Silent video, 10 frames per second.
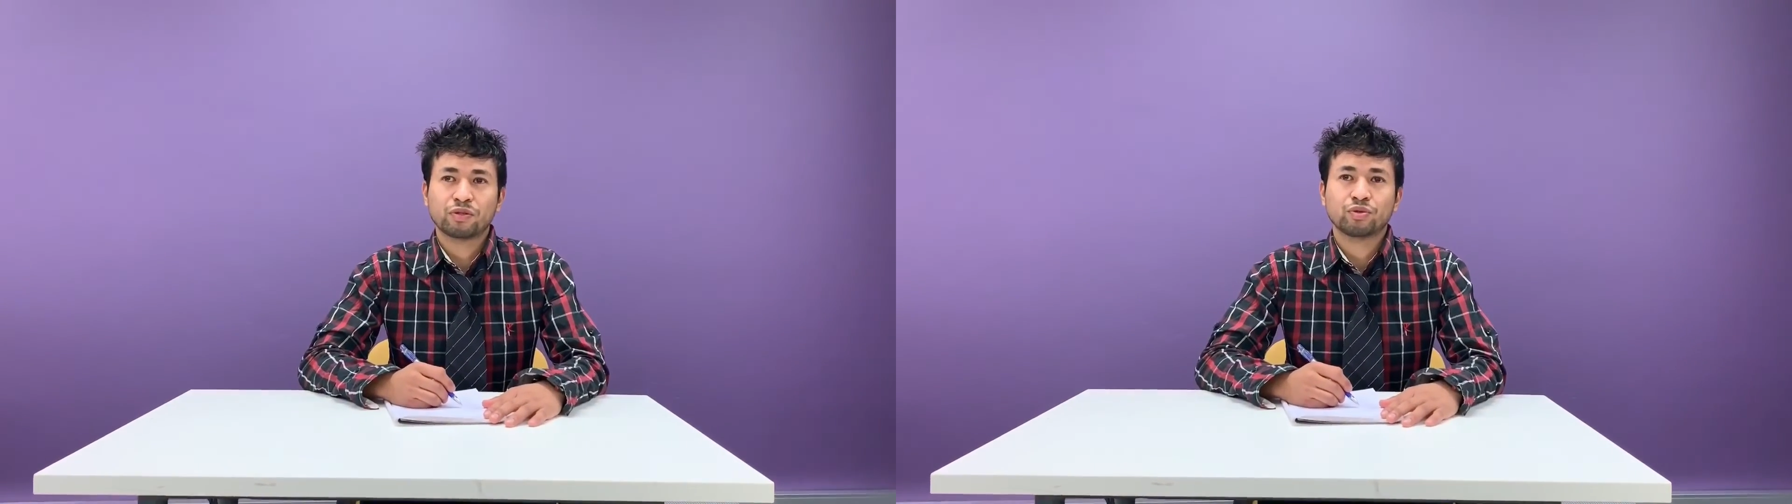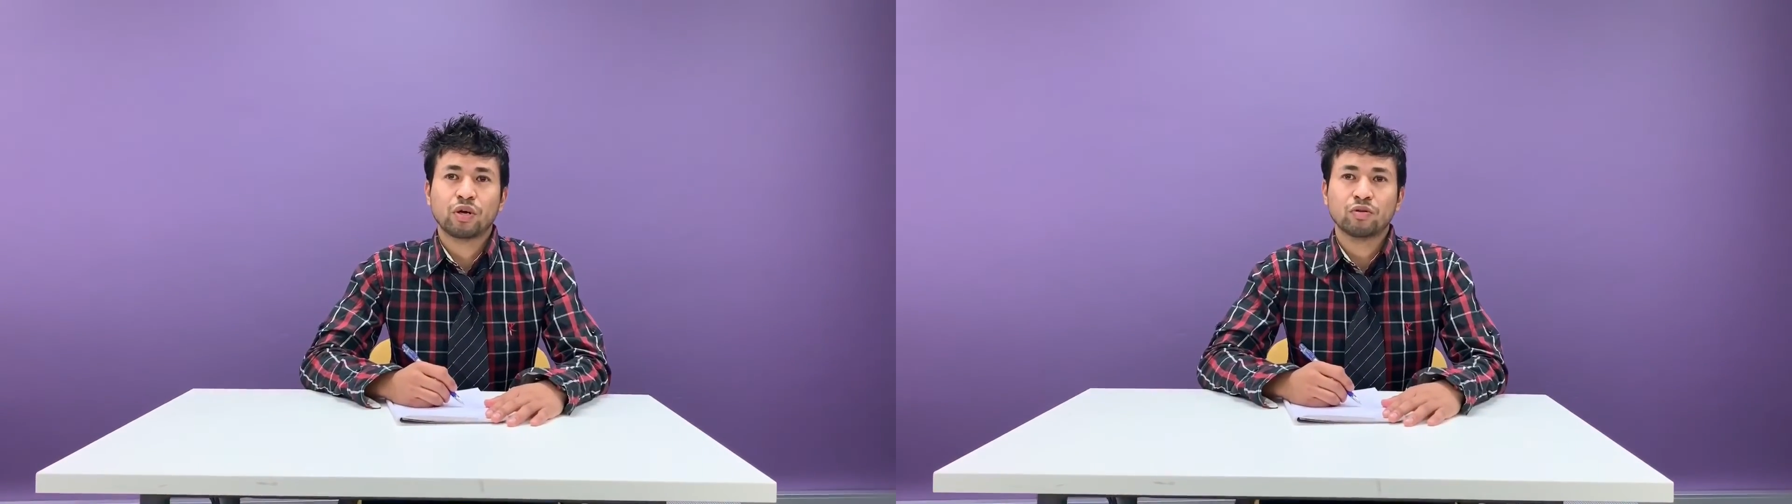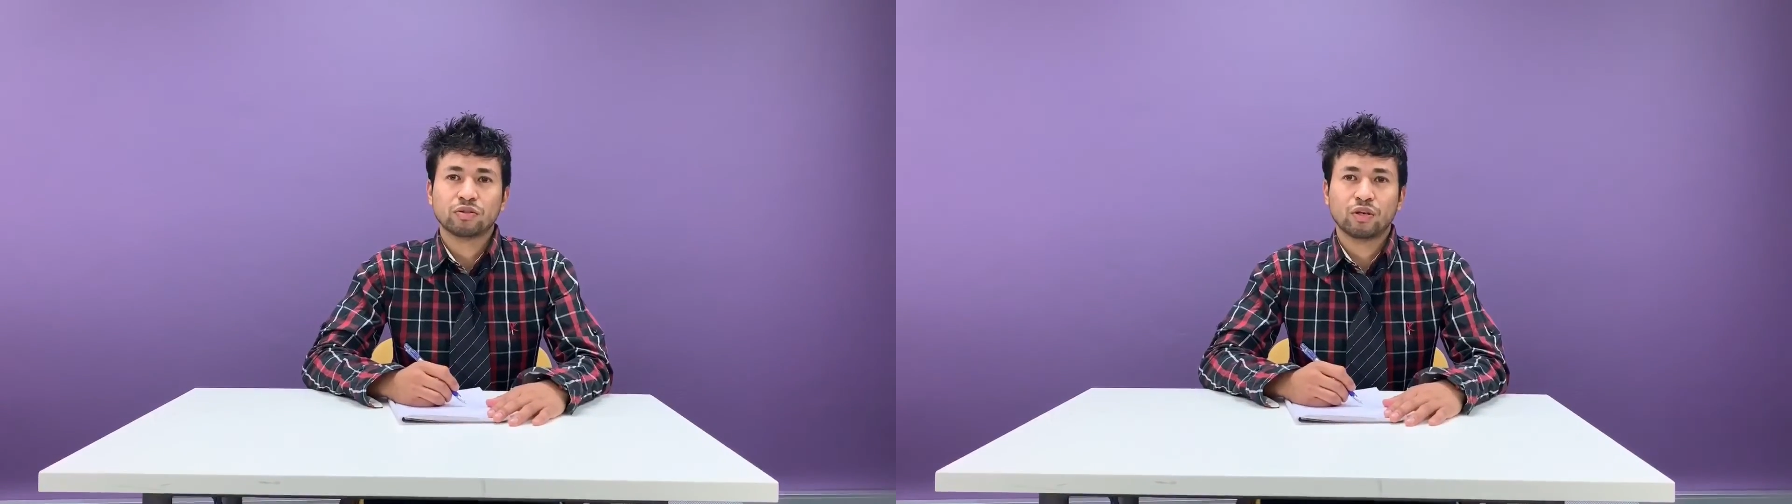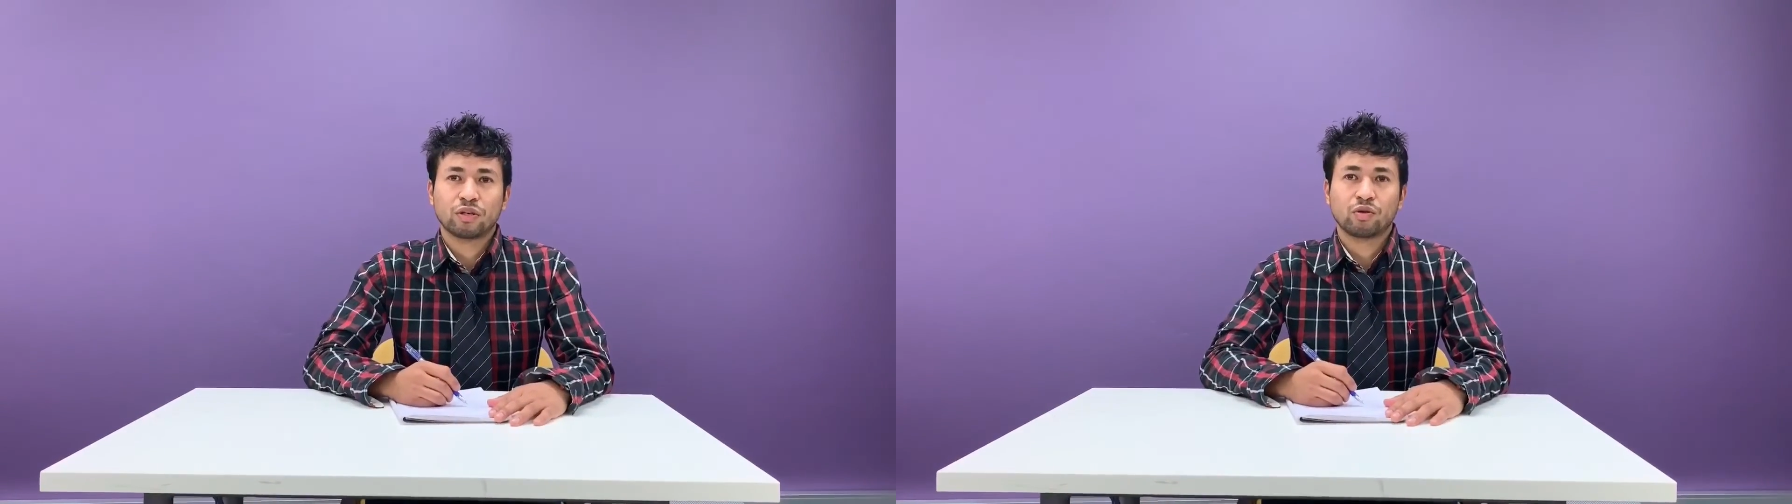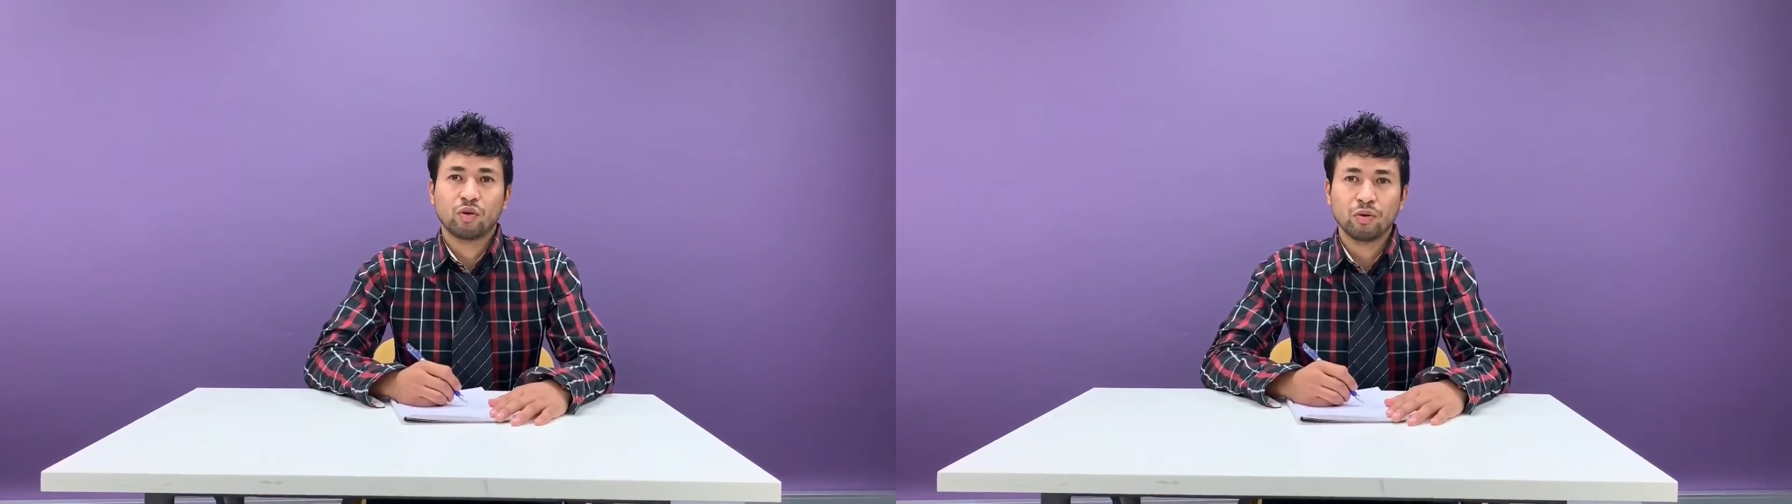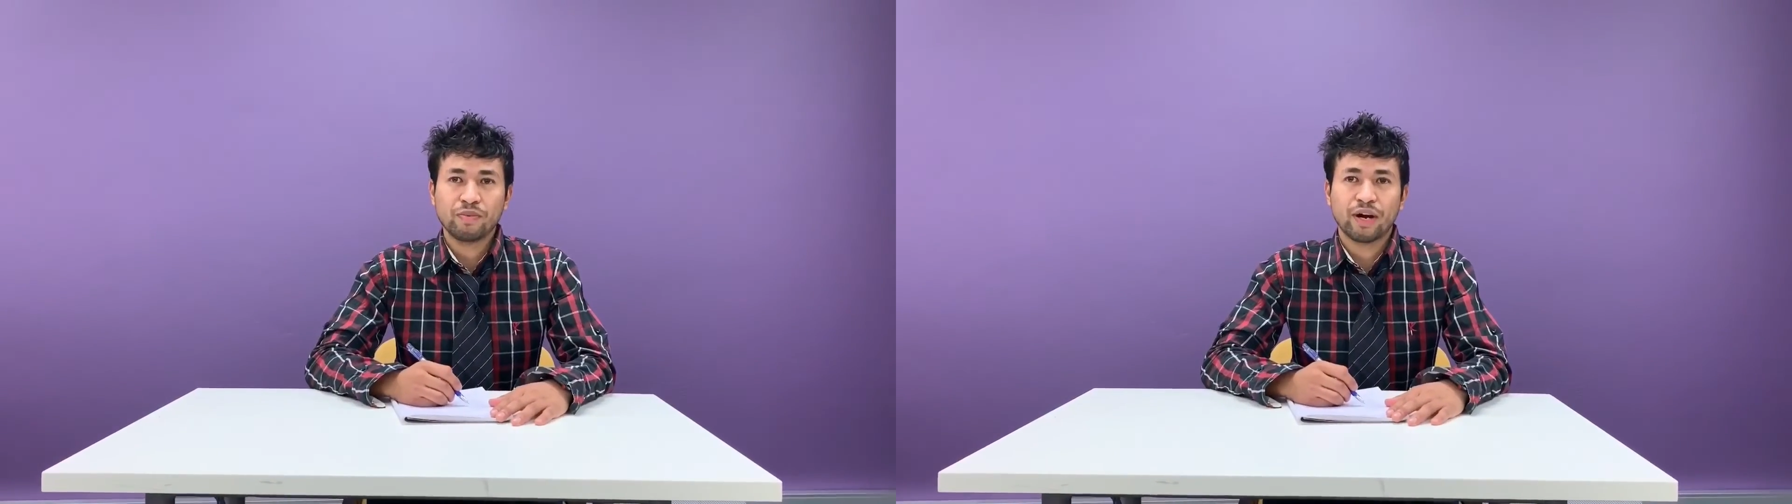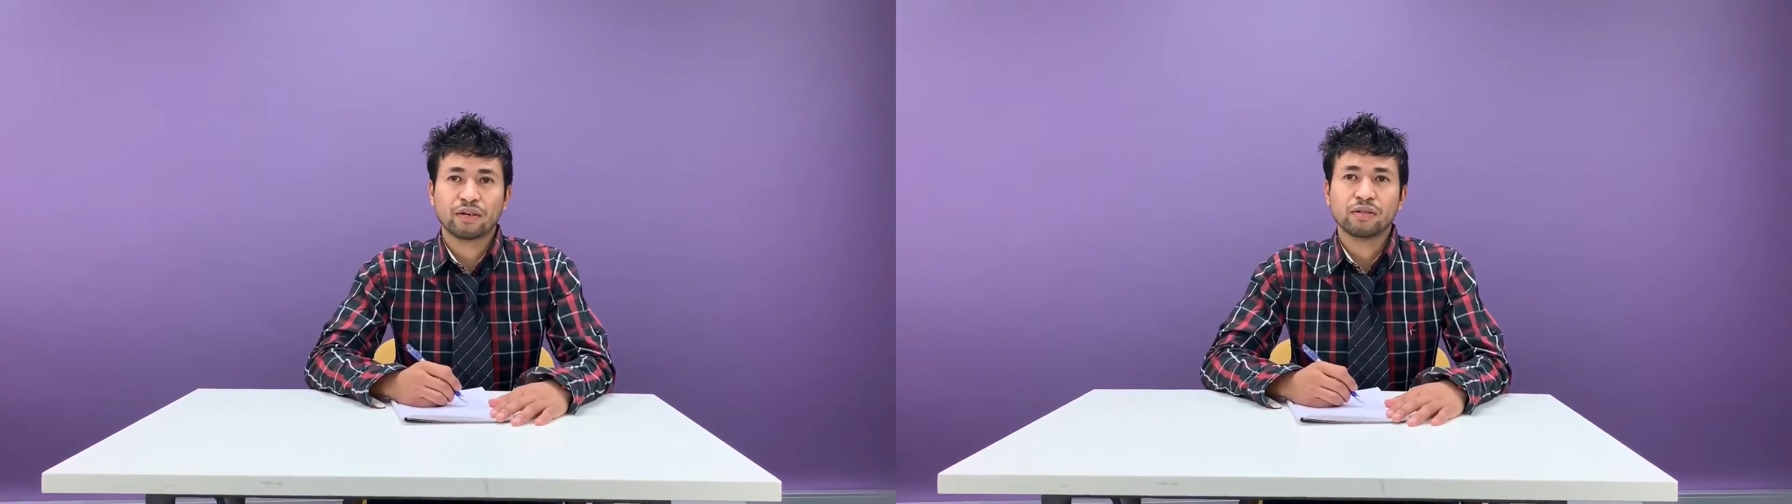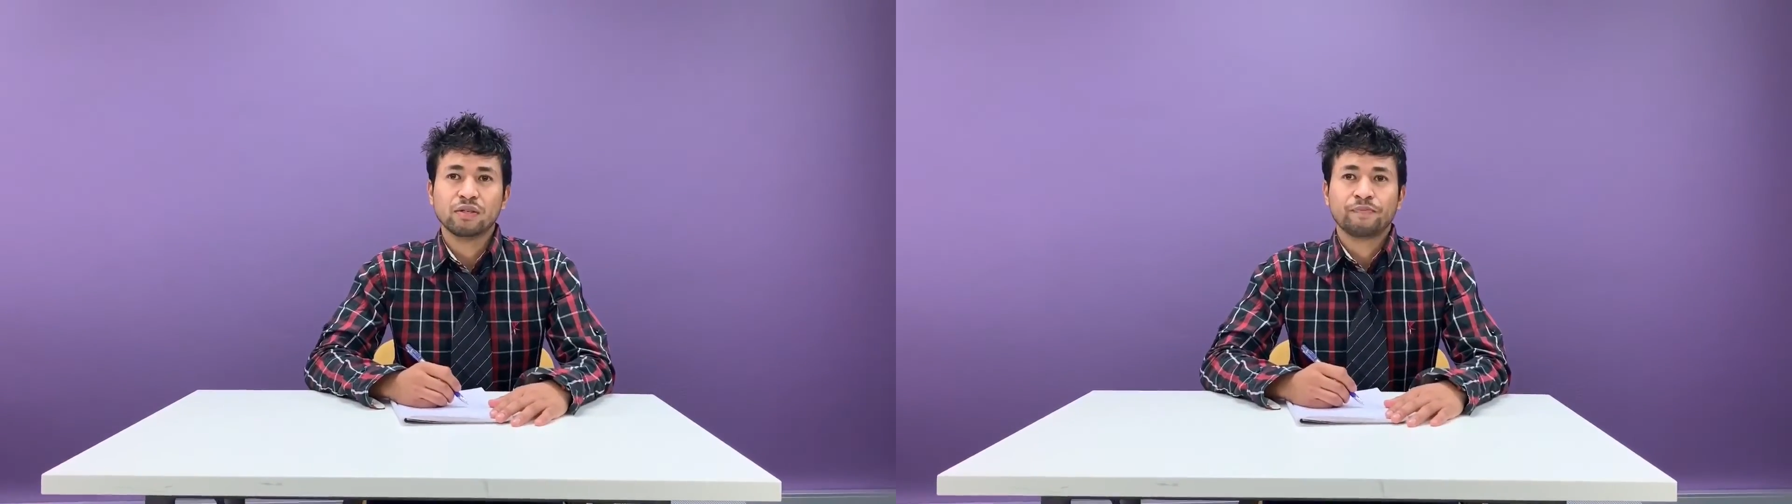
throughout the globe are